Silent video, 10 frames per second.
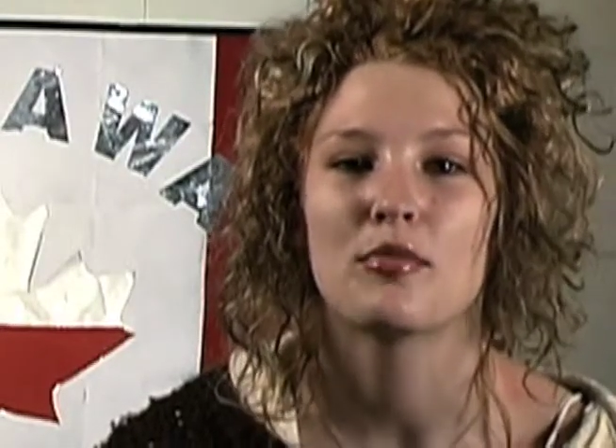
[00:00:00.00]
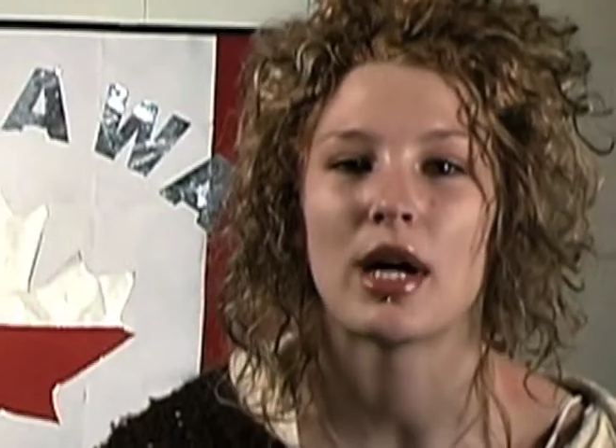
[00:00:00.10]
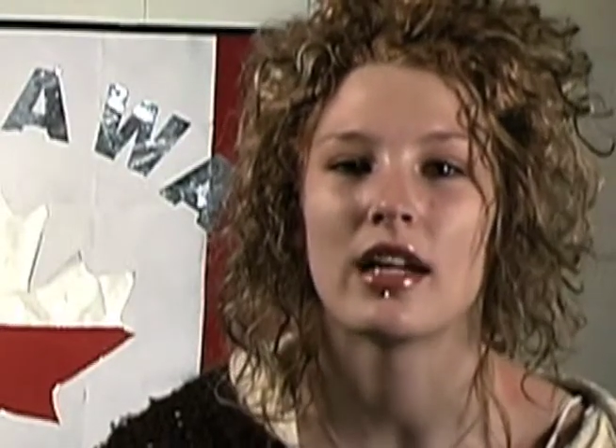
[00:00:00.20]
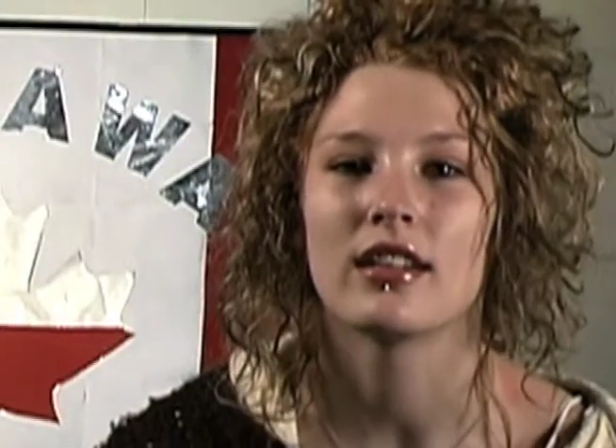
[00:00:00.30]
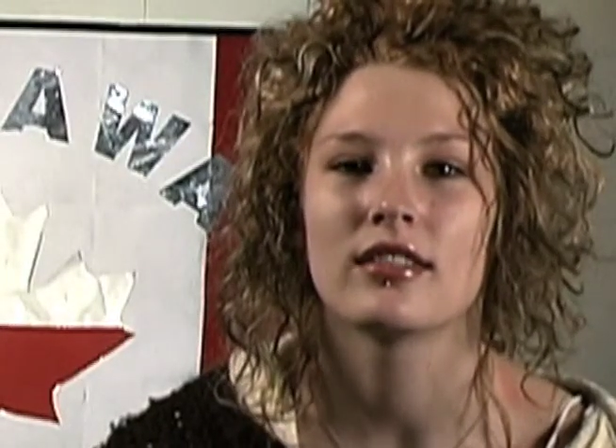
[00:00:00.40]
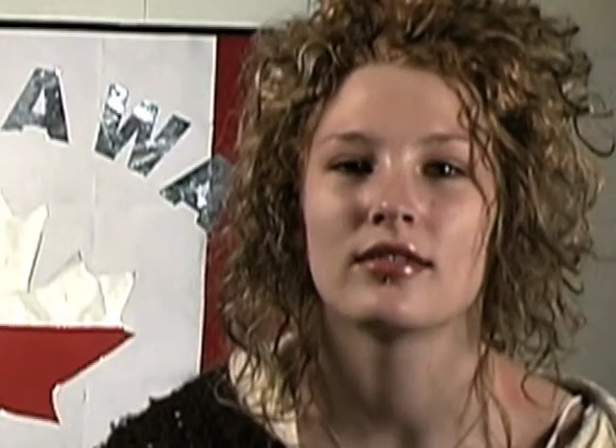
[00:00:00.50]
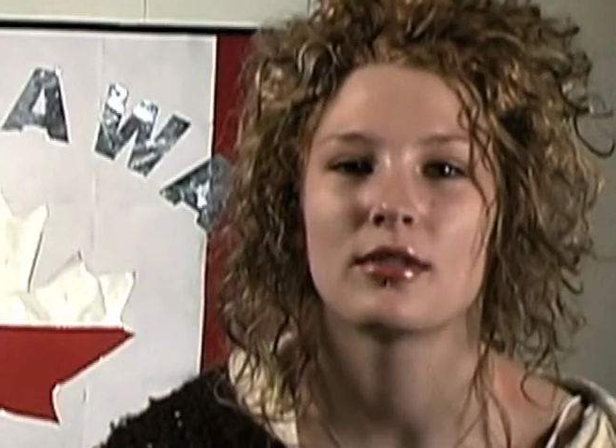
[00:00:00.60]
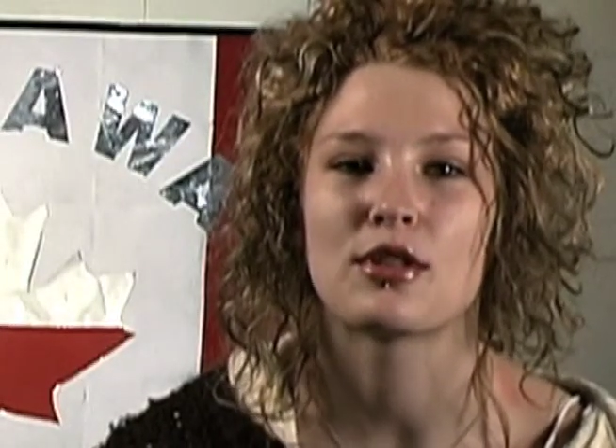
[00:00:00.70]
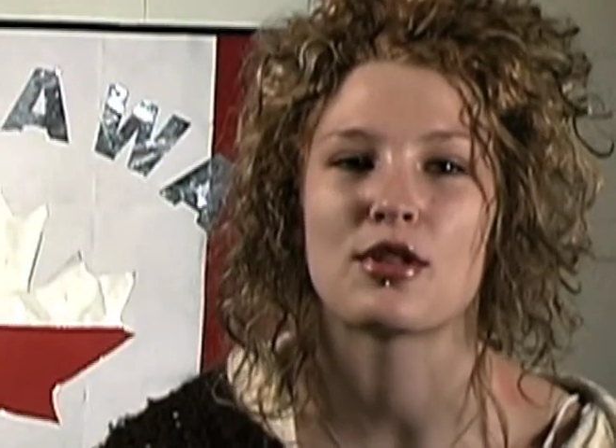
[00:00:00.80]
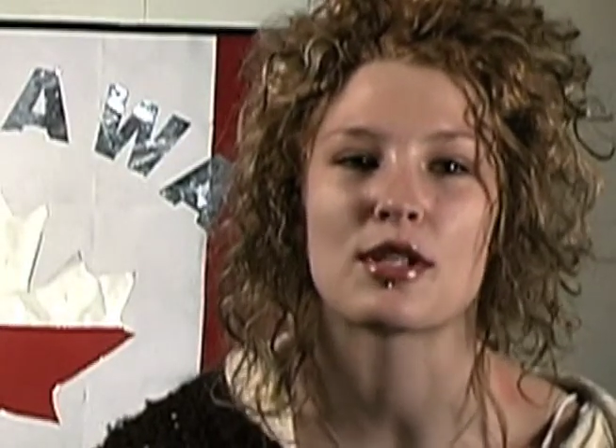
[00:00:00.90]
but
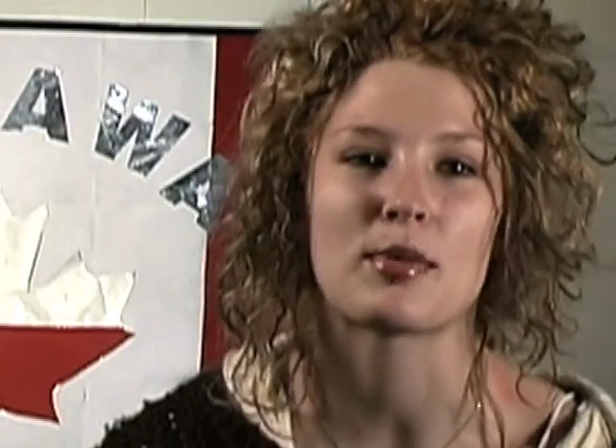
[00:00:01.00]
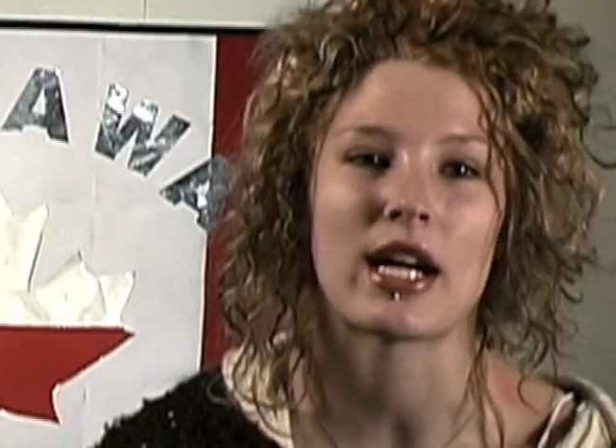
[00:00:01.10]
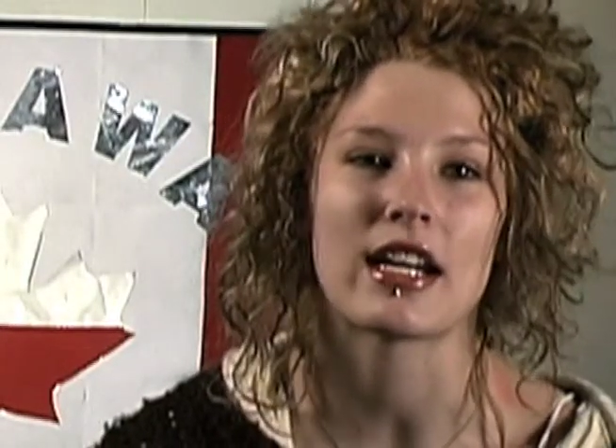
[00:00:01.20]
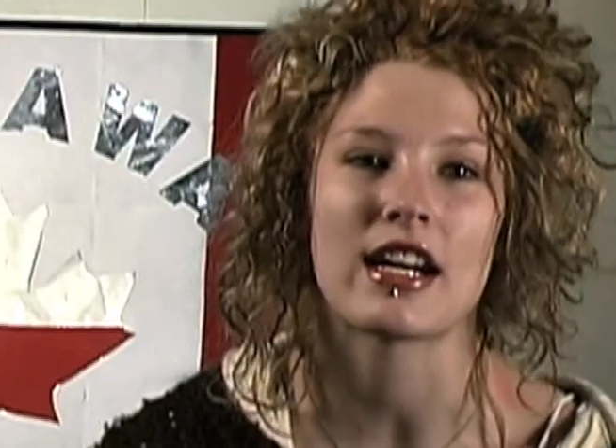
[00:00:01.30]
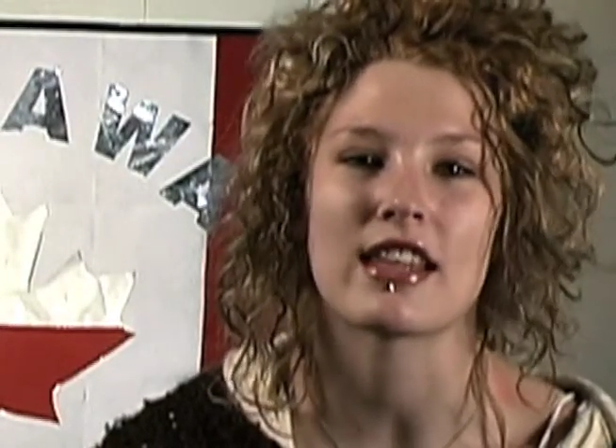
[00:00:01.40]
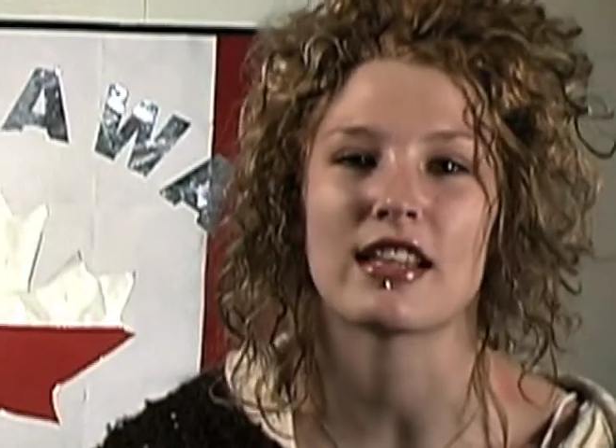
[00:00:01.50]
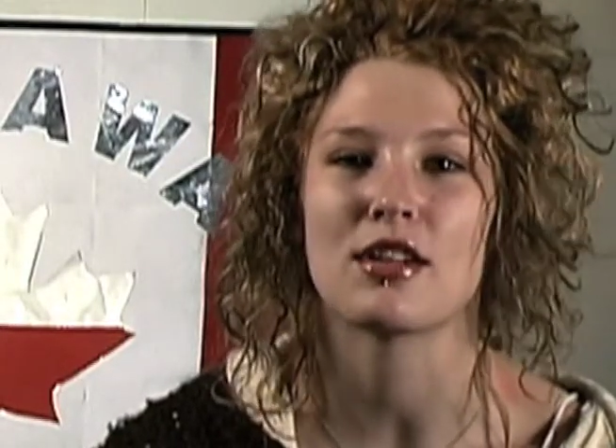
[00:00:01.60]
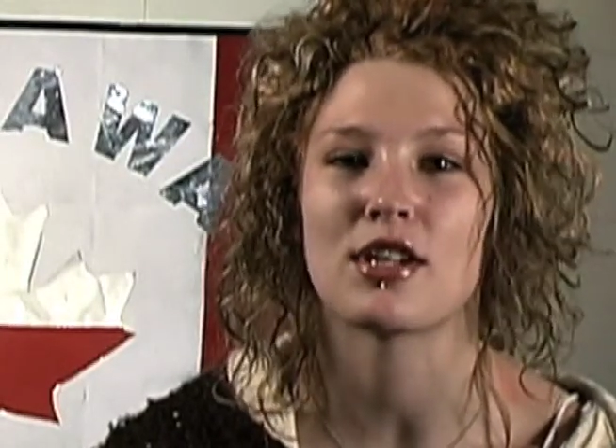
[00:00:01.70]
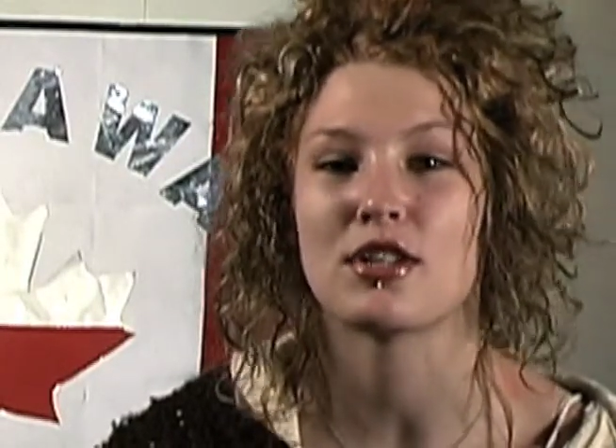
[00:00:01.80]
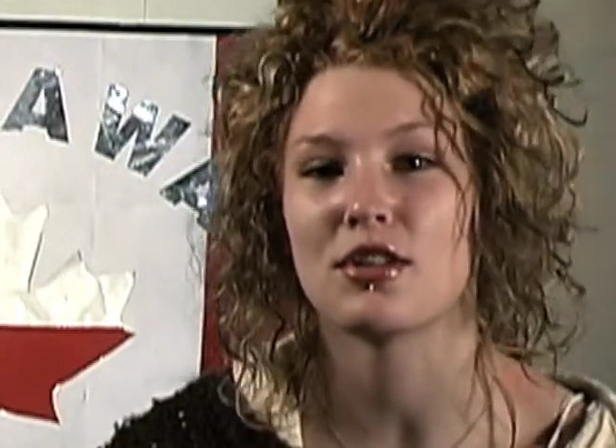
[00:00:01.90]
once you explain anything that
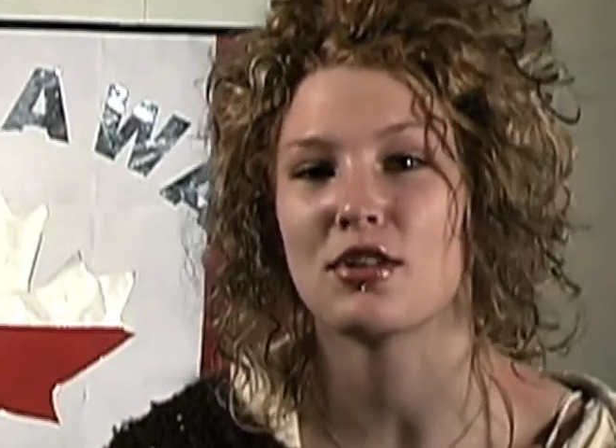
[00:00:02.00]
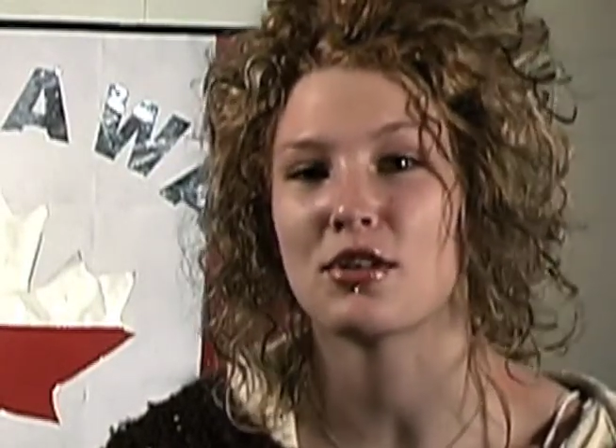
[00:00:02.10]
you can do,